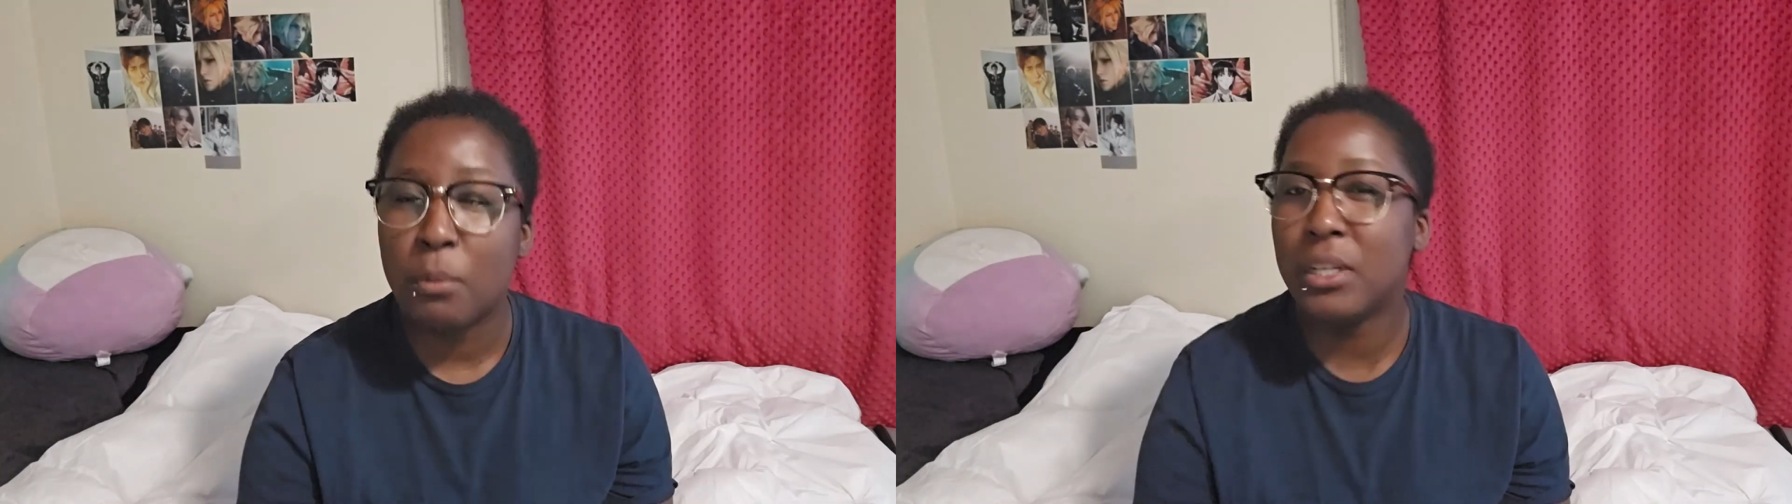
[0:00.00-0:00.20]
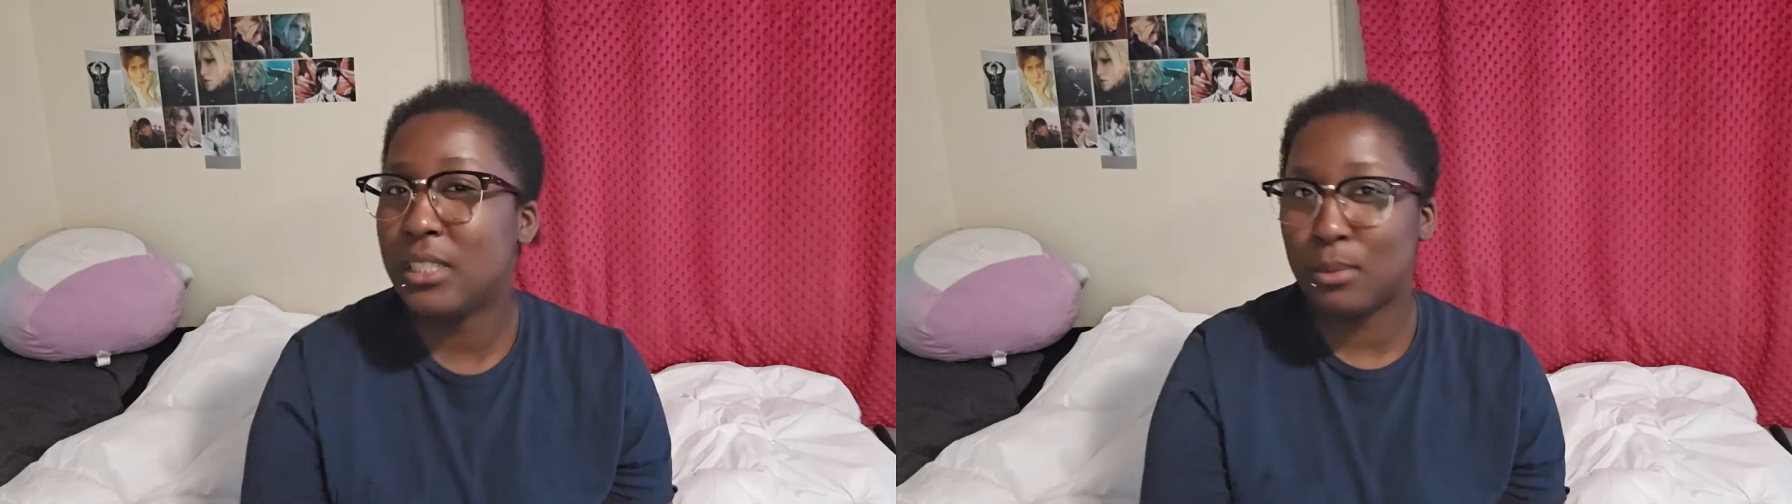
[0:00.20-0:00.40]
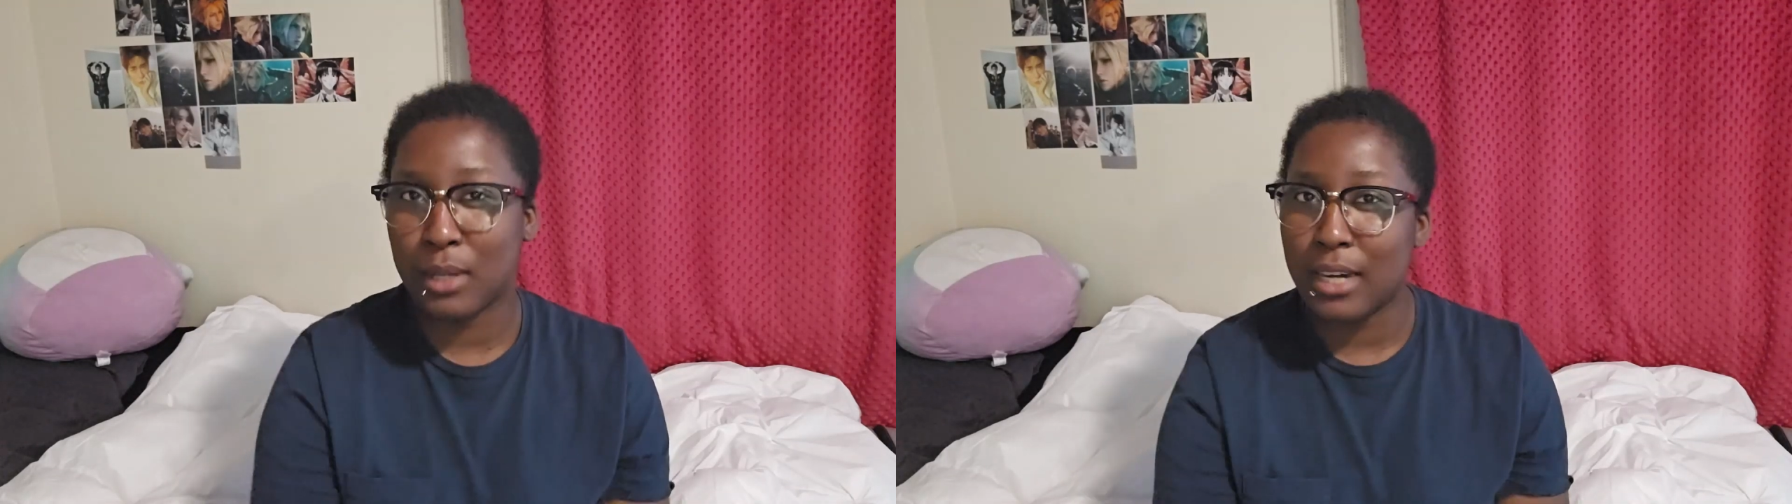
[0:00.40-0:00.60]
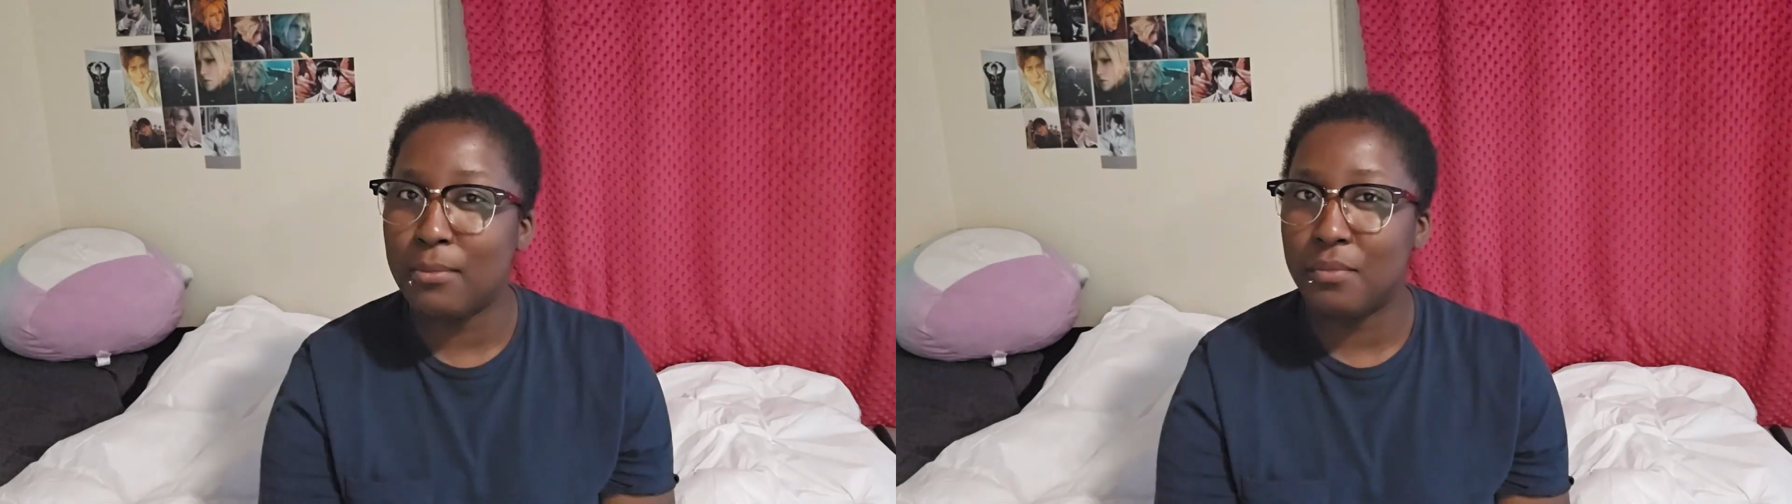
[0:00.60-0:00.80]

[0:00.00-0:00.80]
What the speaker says: Please subscribe.